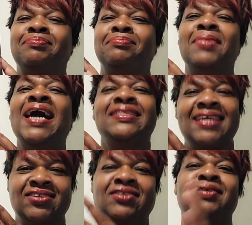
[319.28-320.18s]
man
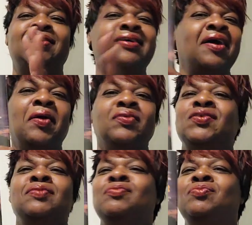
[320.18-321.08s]
that she
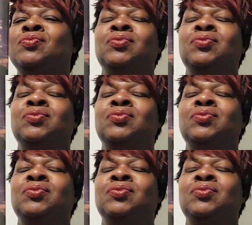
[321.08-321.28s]
she